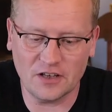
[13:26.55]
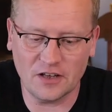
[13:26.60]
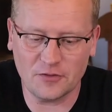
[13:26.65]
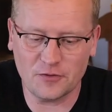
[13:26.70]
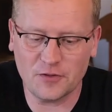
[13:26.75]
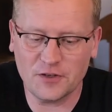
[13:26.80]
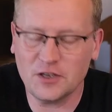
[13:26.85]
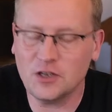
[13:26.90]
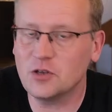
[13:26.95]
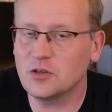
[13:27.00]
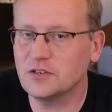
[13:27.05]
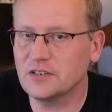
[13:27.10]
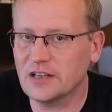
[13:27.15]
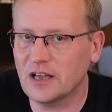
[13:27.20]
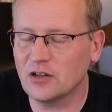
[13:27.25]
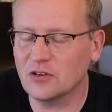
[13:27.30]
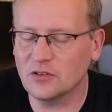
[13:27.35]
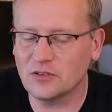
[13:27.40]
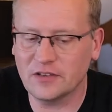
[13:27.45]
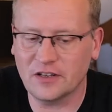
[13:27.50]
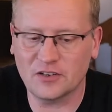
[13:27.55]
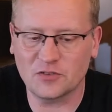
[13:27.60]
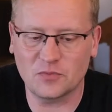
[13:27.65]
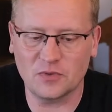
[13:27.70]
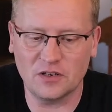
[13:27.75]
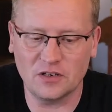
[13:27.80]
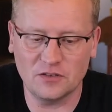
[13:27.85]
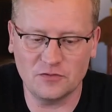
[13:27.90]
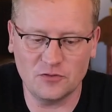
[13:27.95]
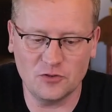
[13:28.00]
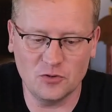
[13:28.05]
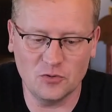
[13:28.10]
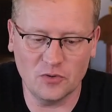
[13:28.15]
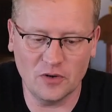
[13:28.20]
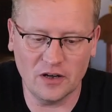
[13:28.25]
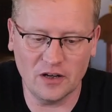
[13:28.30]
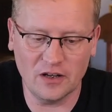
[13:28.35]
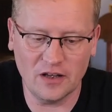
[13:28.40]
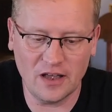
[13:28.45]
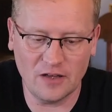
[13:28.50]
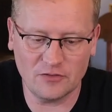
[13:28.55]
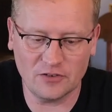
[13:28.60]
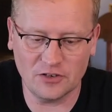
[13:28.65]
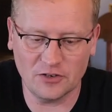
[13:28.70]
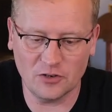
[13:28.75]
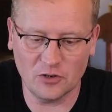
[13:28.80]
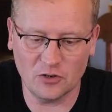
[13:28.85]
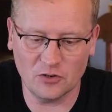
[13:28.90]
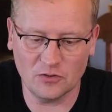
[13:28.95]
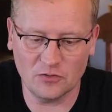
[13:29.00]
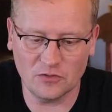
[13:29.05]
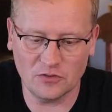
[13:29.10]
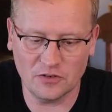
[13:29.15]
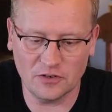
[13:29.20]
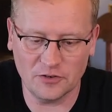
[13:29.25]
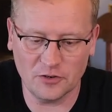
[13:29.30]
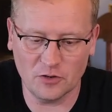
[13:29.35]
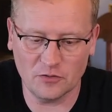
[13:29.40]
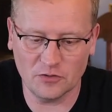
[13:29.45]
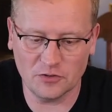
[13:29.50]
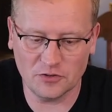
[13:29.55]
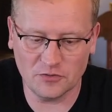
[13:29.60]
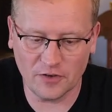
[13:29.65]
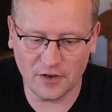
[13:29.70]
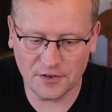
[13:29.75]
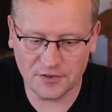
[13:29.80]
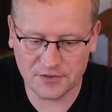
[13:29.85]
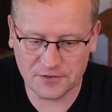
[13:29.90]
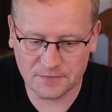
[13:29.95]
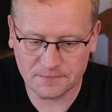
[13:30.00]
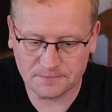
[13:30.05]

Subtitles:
I think you can download that as well if you have a Lenovo device.